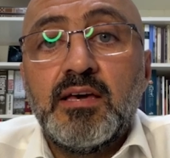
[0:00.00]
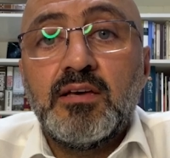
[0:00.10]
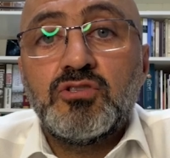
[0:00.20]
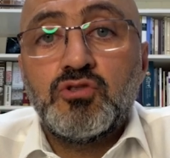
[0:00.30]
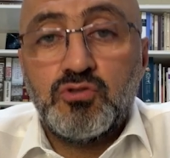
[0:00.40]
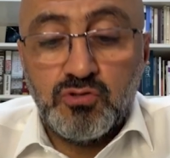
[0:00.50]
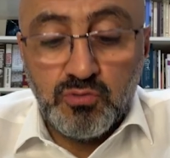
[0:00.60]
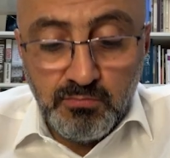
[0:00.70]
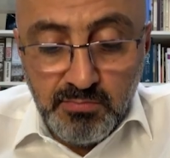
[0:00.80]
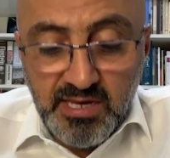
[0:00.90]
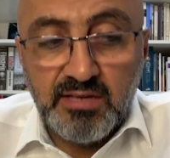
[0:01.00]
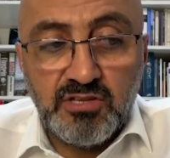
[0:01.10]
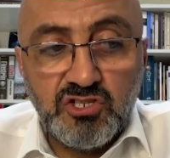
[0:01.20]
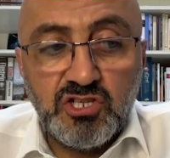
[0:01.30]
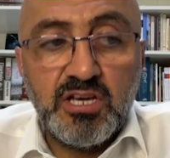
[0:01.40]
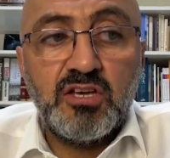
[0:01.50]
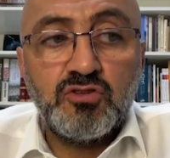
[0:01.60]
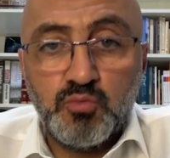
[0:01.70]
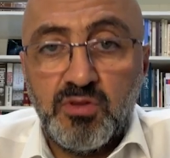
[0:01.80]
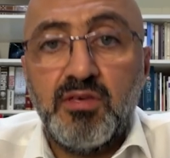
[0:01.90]
is to make the
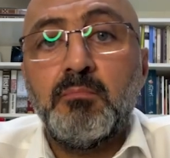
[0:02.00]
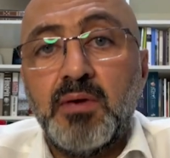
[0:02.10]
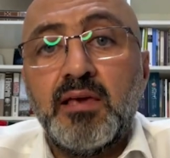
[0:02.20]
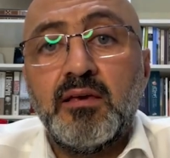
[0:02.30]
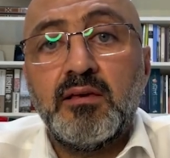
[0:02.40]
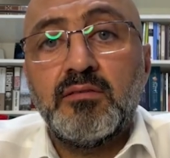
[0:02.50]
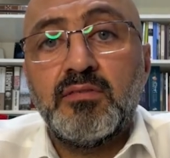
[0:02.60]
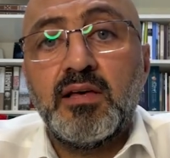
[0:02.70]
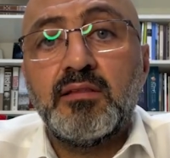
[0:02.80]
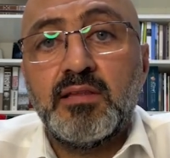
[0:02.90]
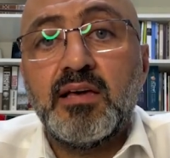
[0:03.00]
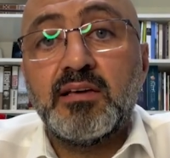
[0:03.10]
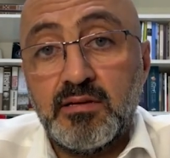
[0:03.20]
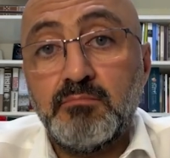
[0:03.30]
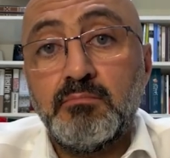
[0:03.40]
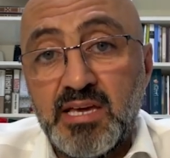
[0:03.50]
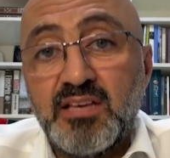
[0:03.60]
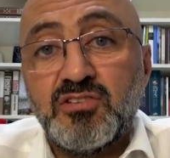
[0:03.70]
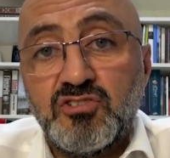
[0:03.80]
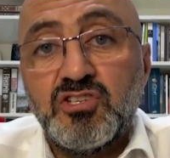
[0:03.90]
change within me that I can
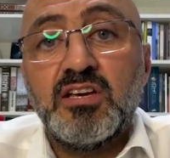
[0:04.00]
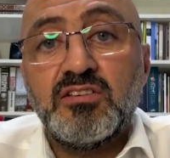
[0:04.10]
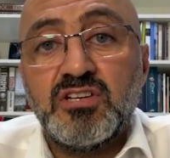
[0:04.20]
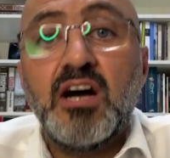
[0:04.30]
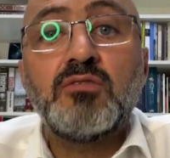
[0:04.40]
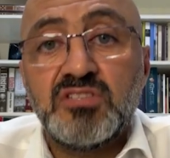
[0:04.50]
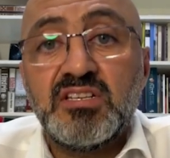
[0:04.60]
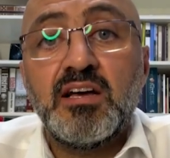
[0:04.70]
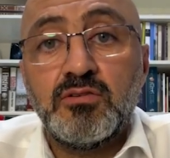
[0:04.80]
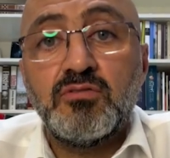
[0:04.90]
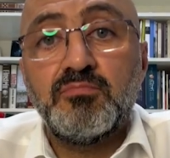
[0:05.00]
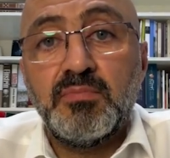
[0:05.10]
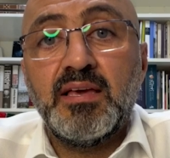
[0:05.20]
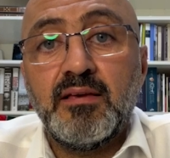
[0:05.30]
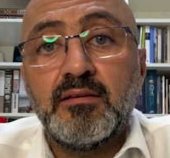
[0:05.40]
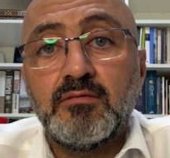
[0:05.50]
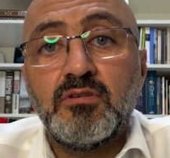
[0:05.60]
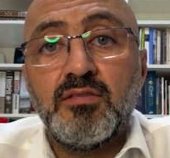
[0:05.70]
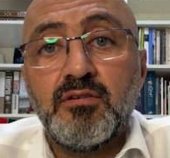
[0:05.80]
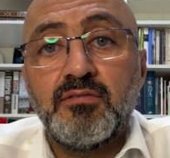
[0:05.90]
make the change outside of me
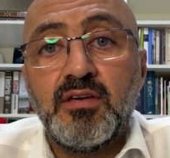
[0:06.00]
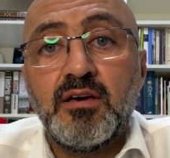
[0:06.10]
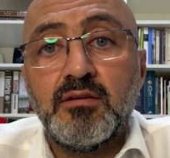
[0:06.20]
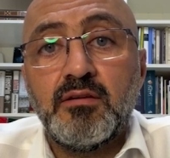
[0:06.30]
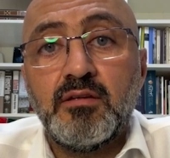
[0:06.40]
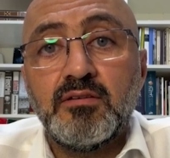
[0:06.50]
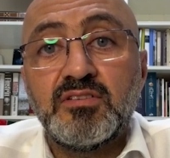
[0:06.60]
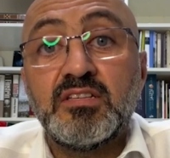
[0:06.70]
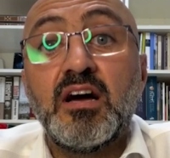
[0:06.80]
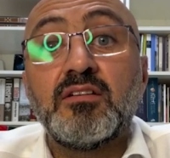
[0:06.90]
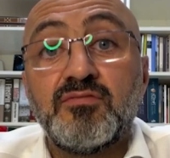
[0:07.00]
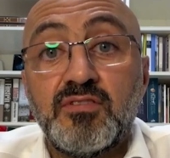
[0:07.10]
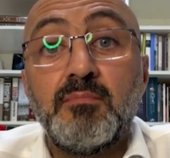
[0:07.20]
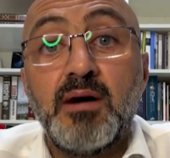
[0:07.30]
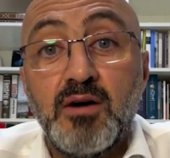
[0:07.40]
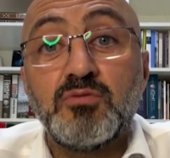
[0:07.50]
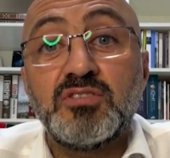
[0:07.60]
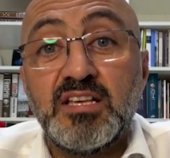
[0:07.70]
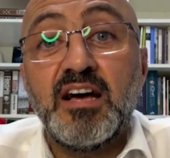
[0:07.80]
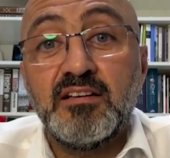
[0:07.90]
rather than out,
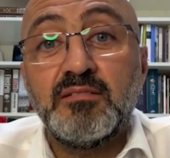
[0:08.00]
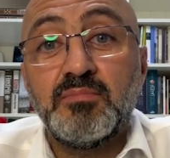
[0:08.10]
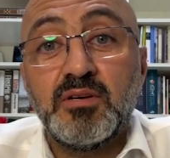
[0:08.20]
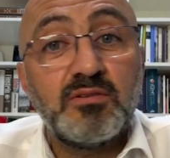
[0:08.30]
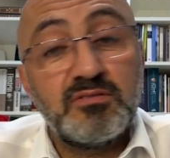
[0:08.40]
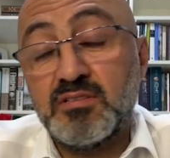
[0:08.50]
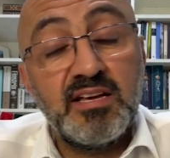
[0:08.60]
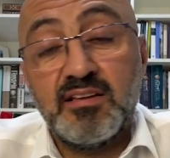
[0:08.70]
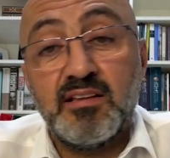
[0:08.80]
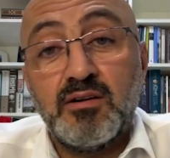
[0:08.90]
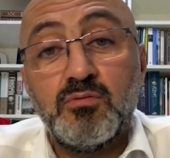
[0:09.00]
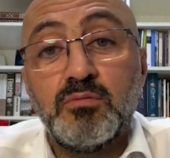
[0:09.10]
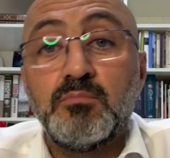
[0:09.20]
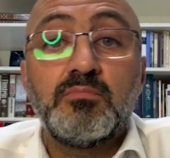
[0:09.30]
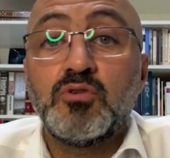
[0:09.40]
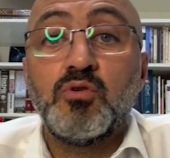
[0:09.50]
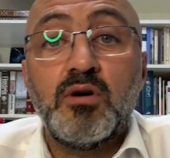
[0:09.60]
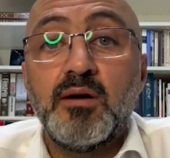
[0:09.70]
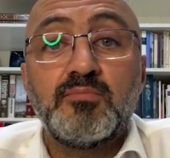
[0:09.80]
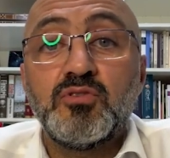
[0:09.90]
because then I won't
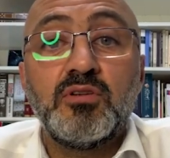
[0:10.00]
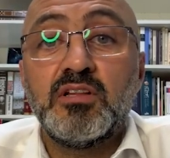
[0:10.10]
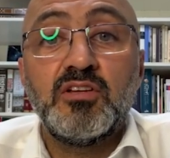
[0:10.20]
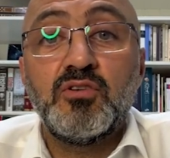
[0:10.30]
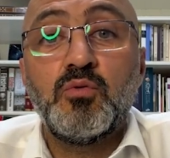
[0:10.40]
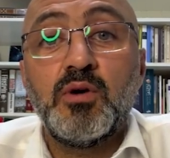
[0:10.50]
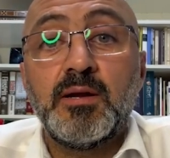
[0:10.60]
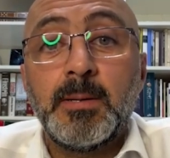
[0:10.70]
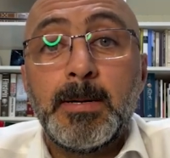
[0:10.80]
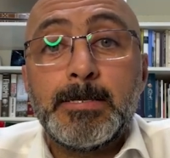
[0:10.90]
go absolutely nowhere.